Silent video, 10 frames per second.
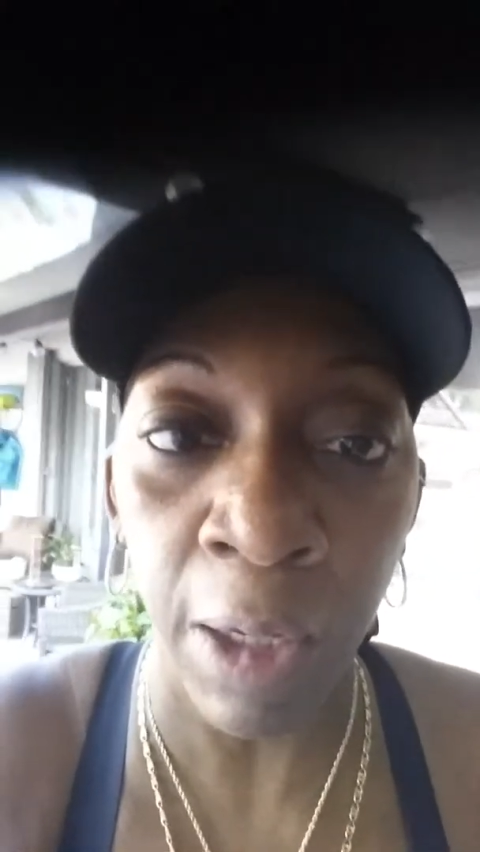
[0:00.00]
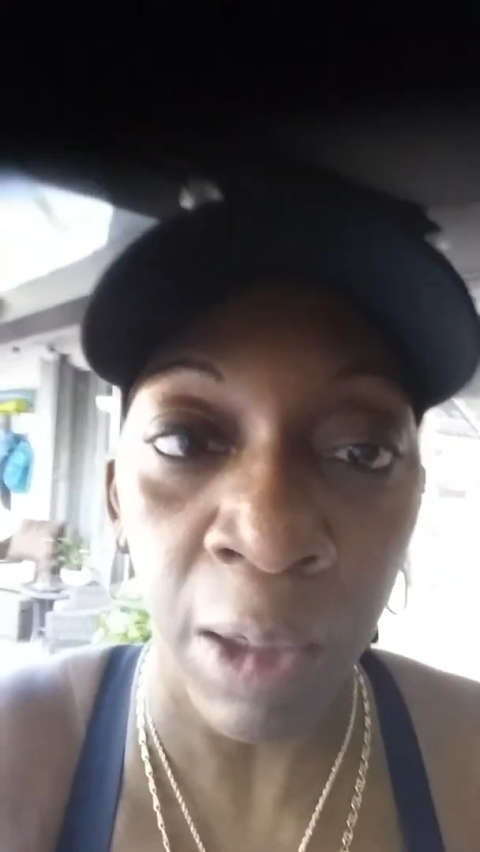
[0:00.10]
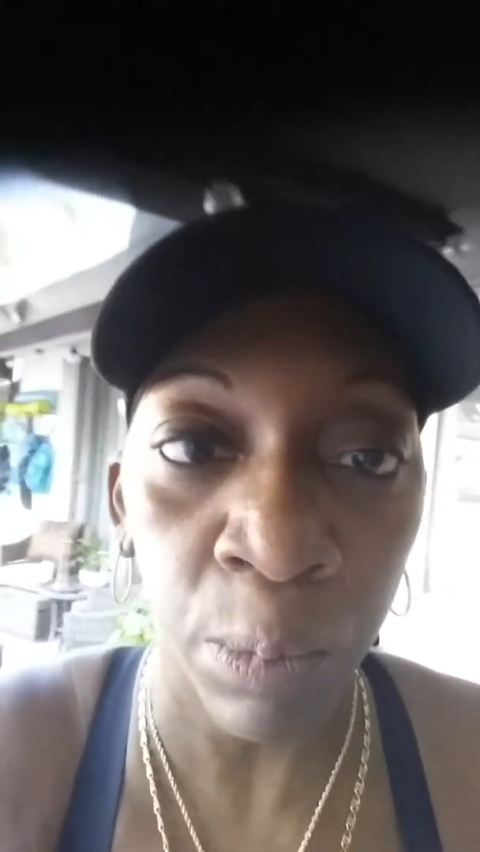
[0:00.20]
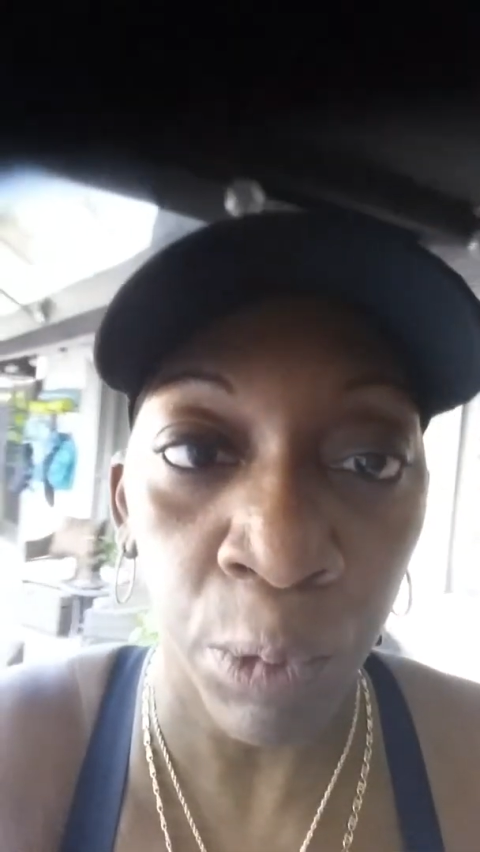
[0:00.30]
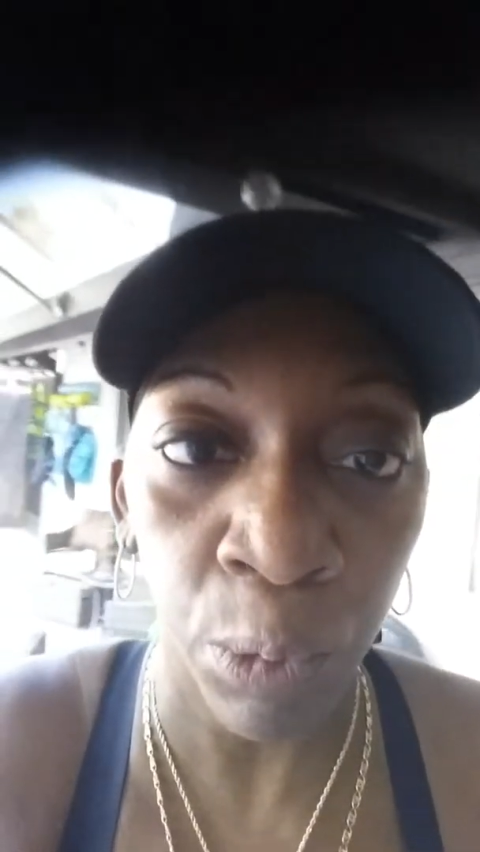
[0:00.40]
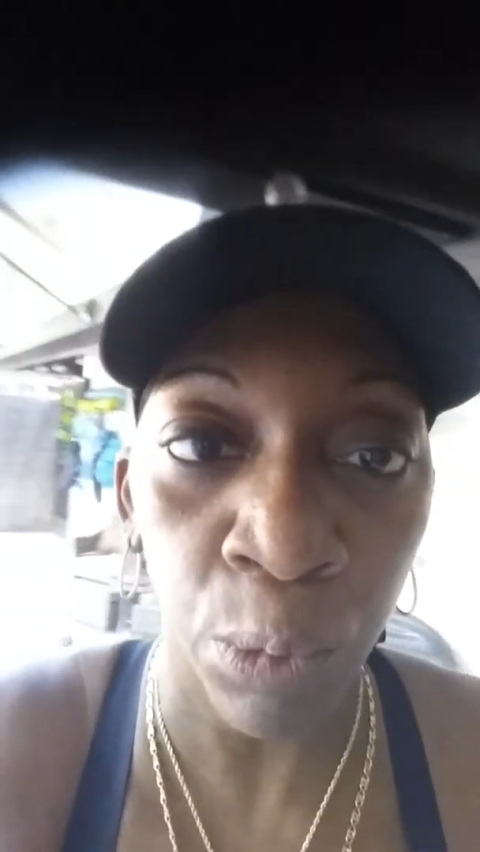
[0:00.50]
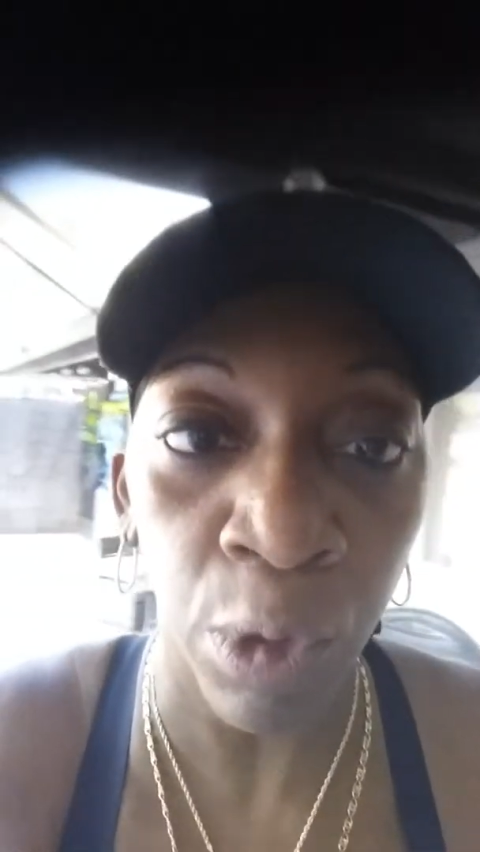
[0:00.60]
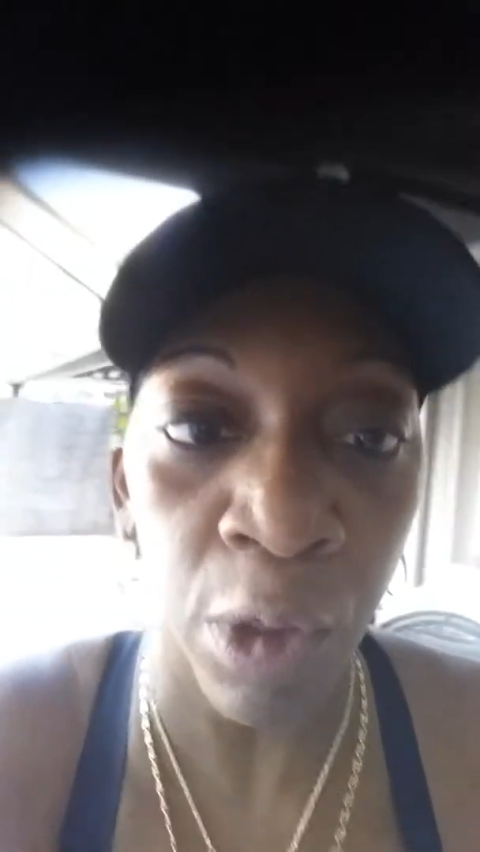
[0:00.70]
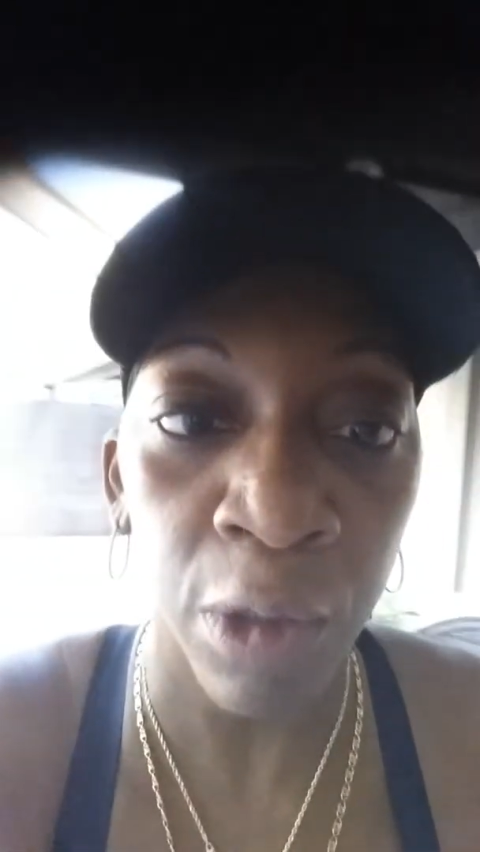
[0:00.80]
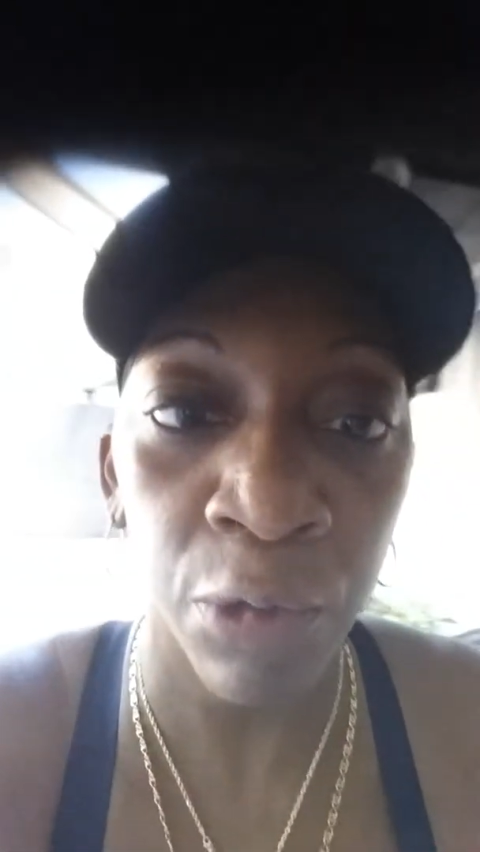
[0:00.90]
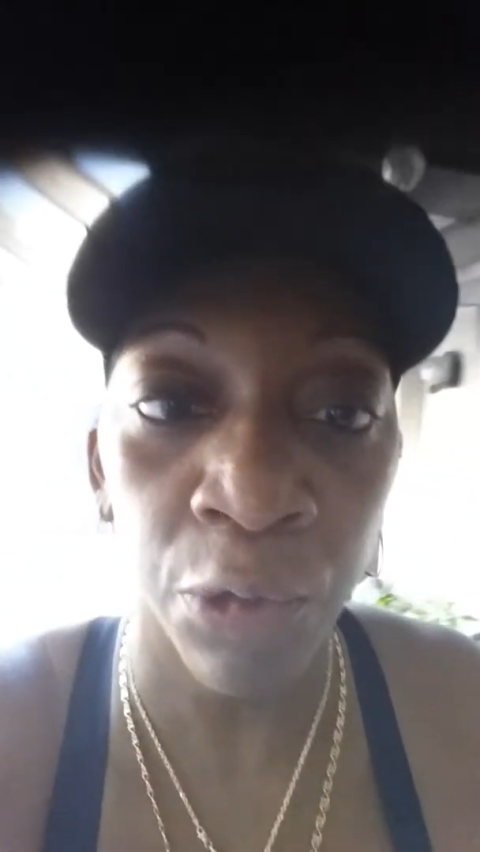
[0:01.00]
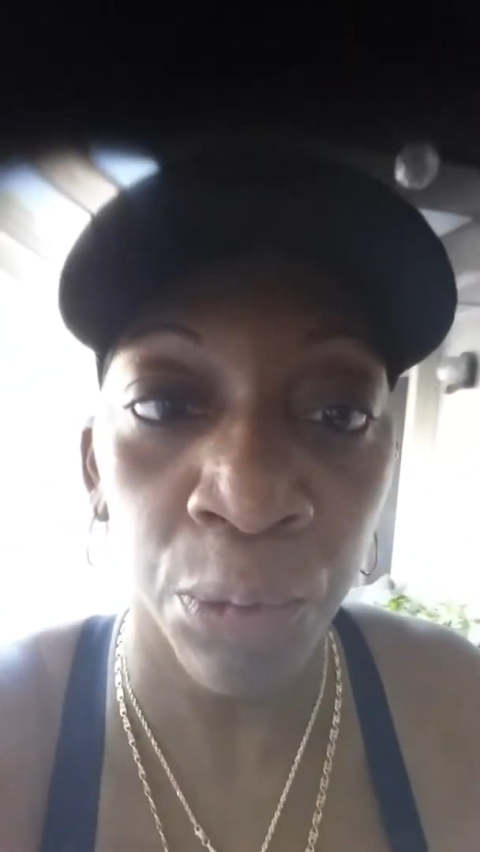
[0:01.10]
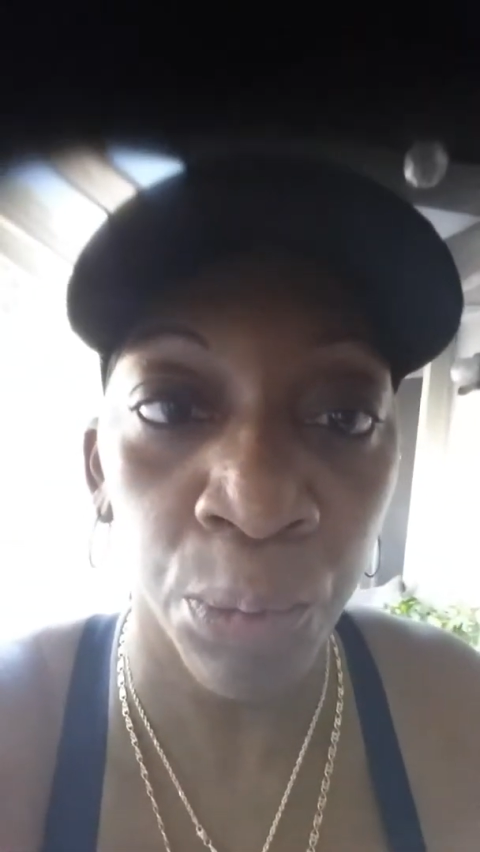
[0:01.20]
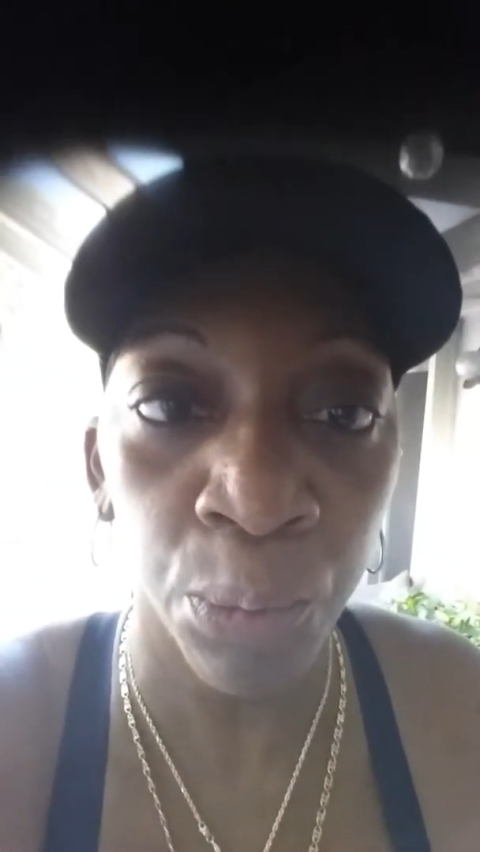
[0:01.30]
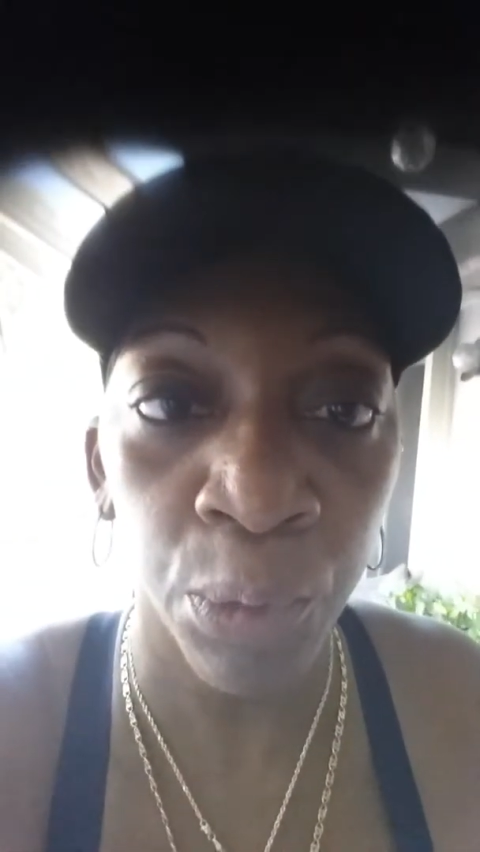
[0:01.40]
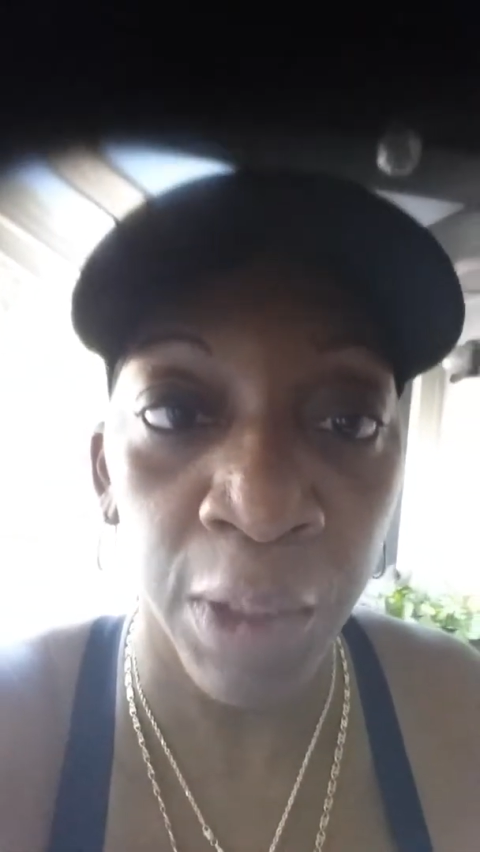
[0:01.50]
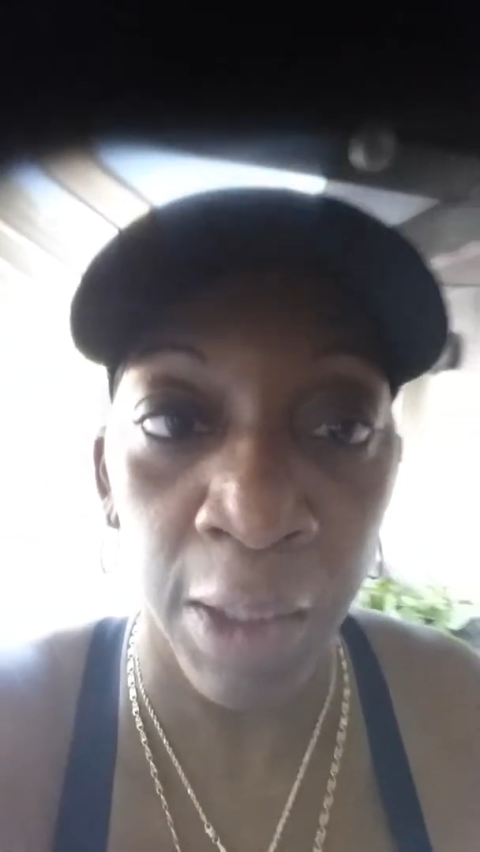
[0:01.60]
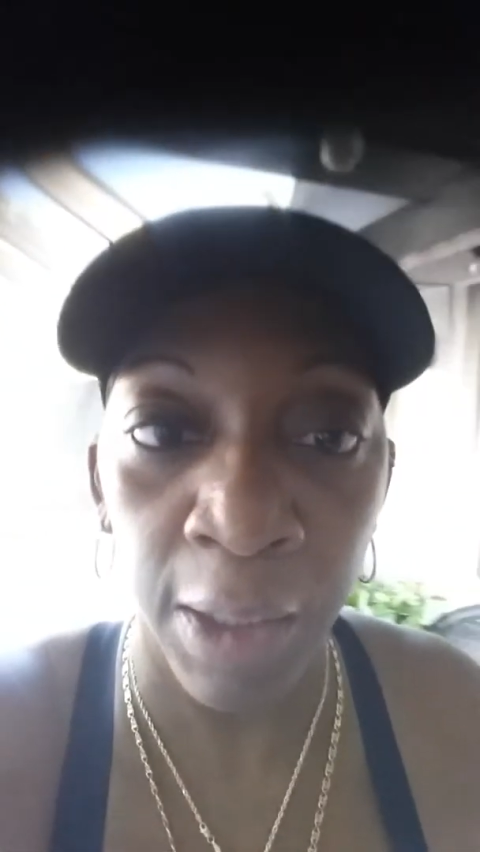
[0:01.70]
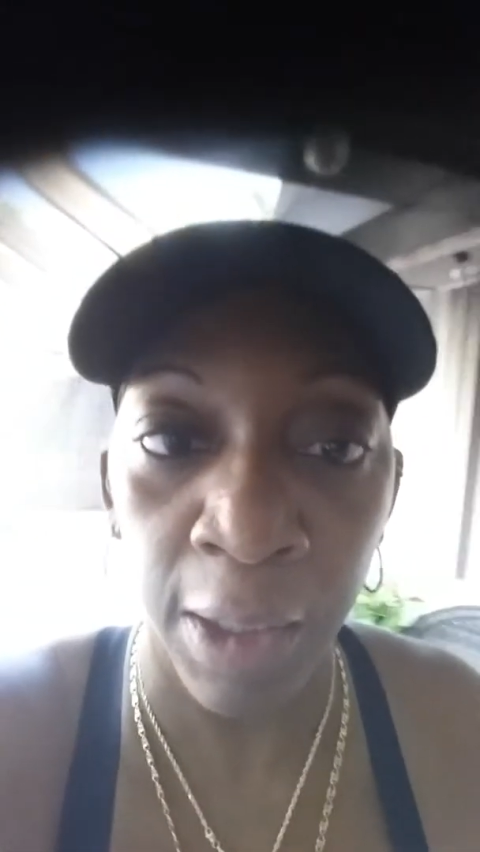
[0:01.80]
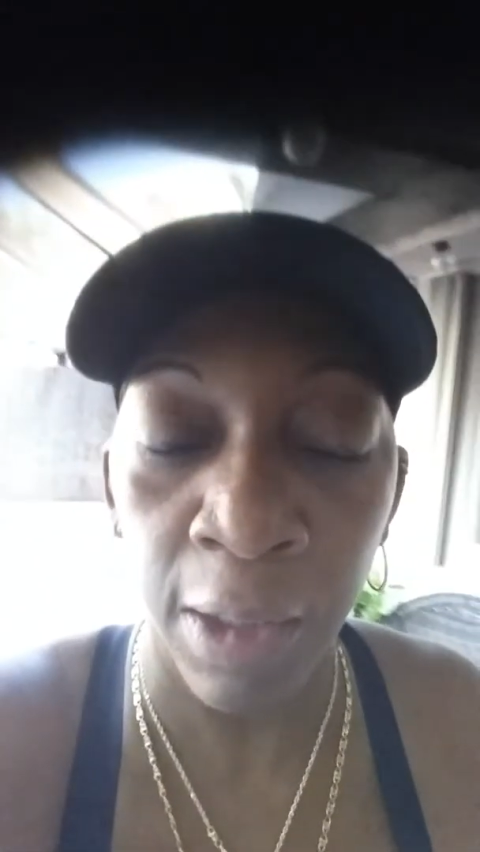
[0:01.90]
I will uh, do
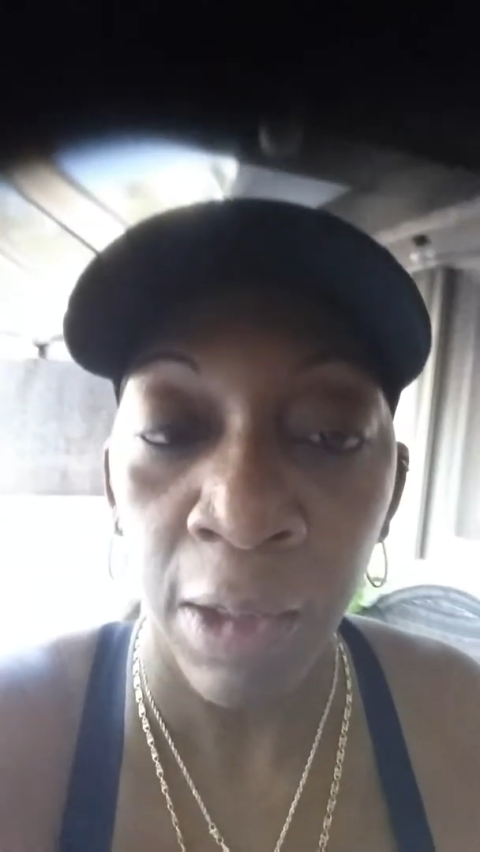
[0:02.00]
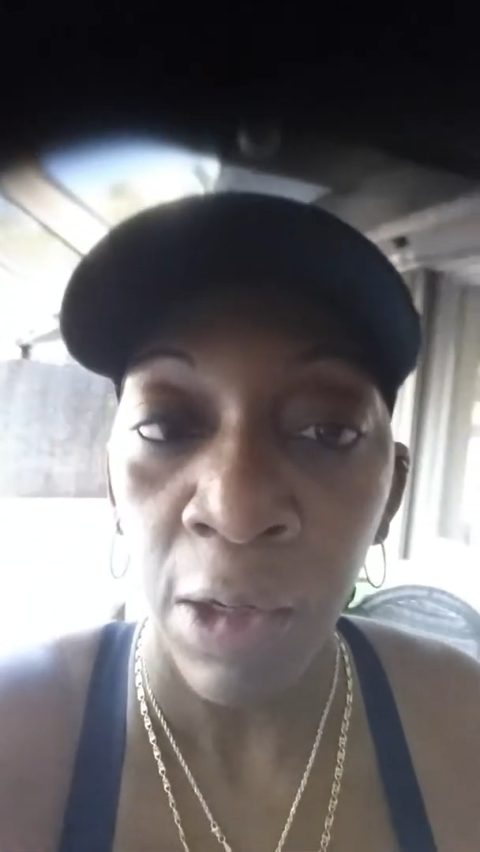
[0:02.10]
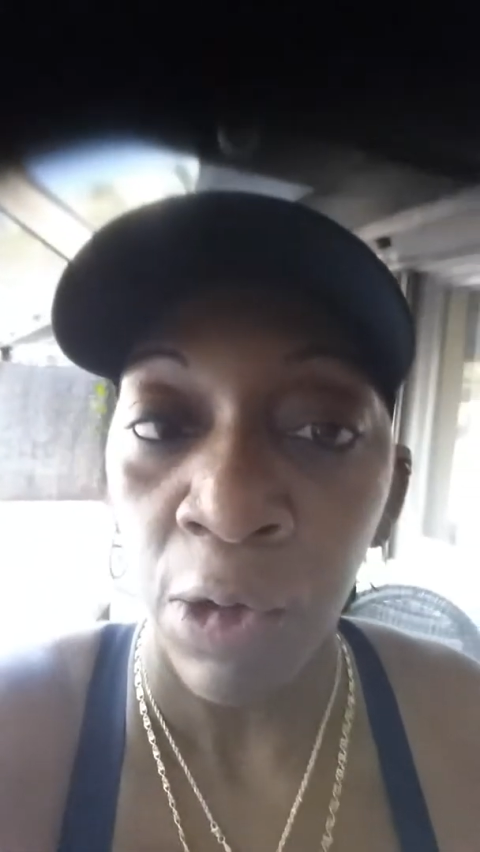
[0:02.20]
a